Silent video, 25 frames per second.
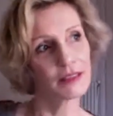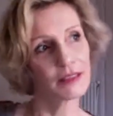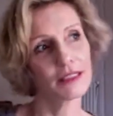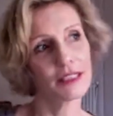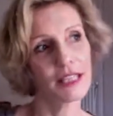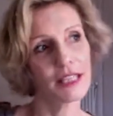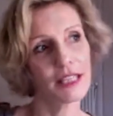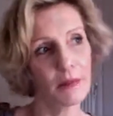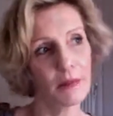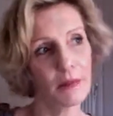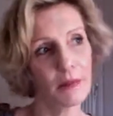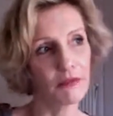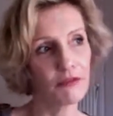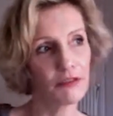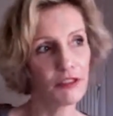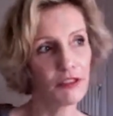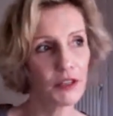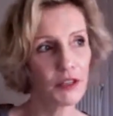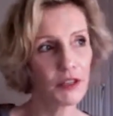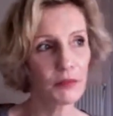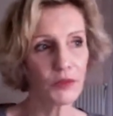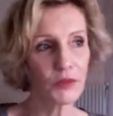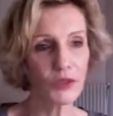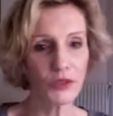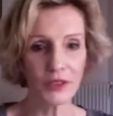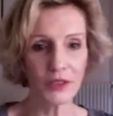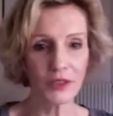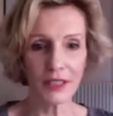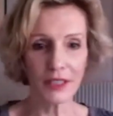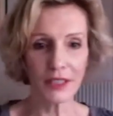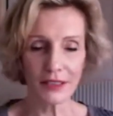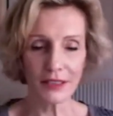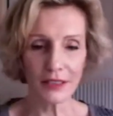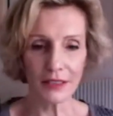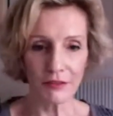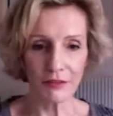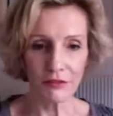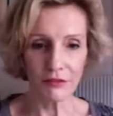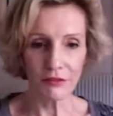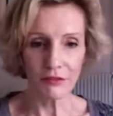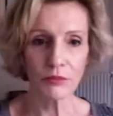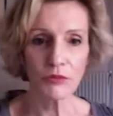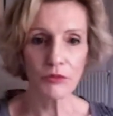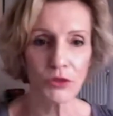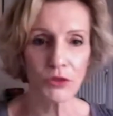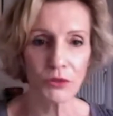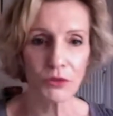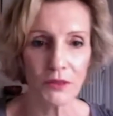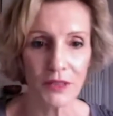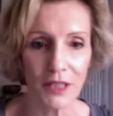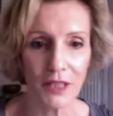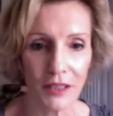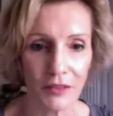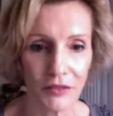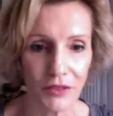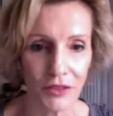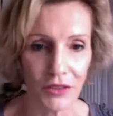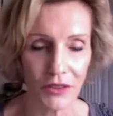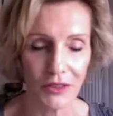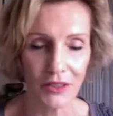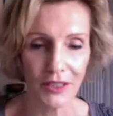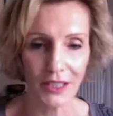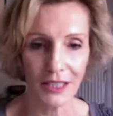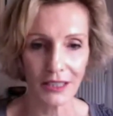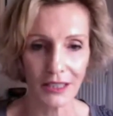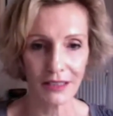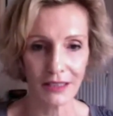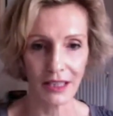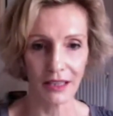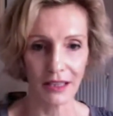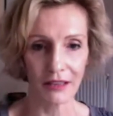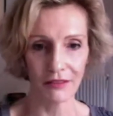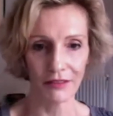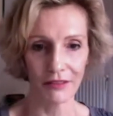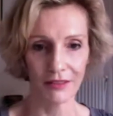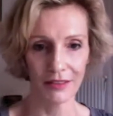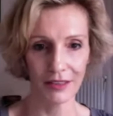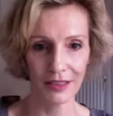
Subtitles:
step from from true self to unique self.